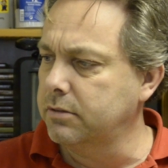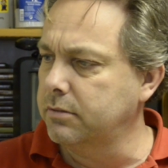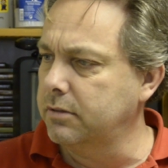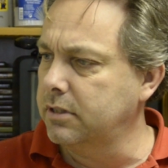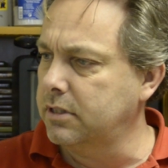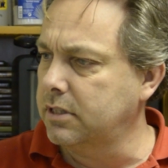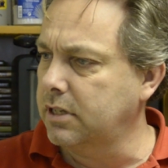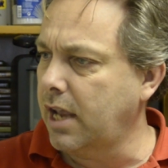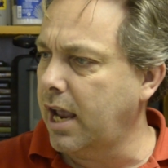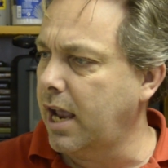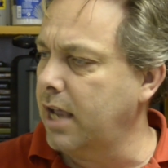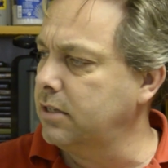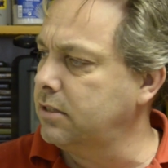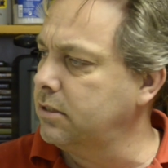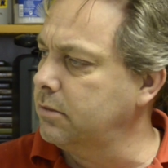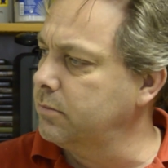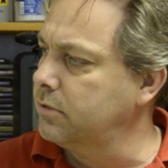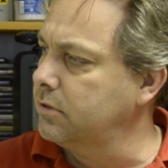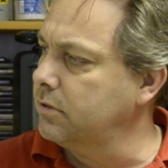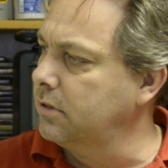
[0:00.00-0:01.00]
It has
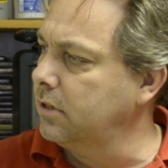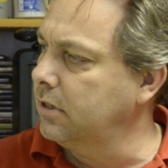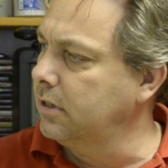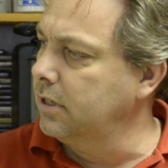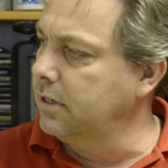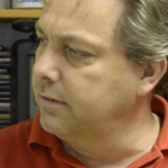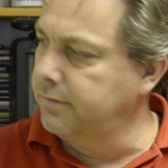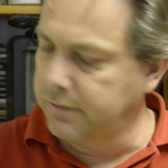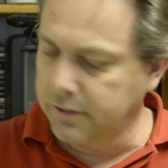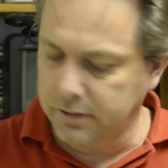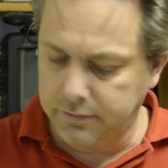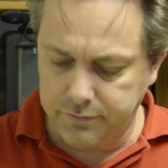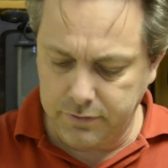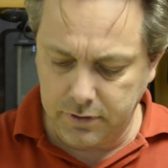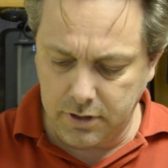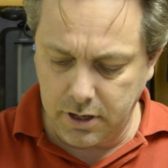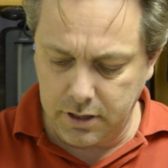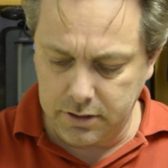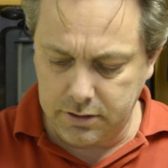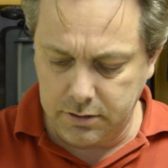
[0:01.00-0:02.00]
some sort of leaflet for
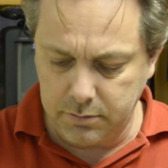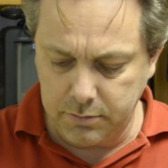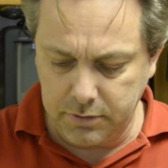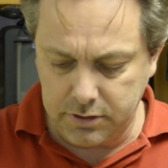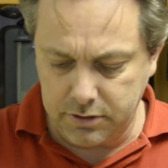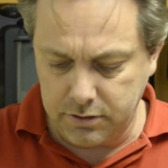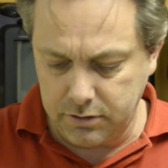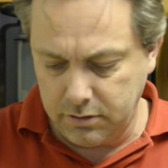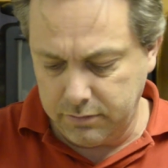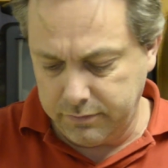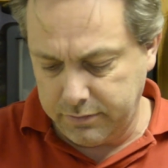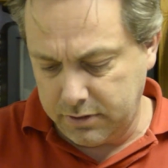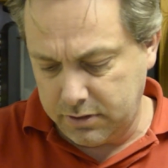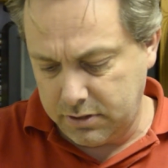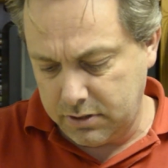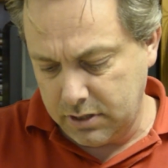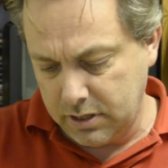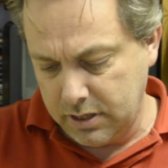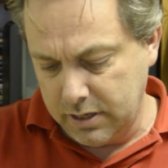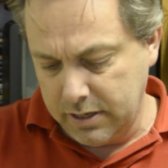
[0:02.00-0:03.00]
customer service.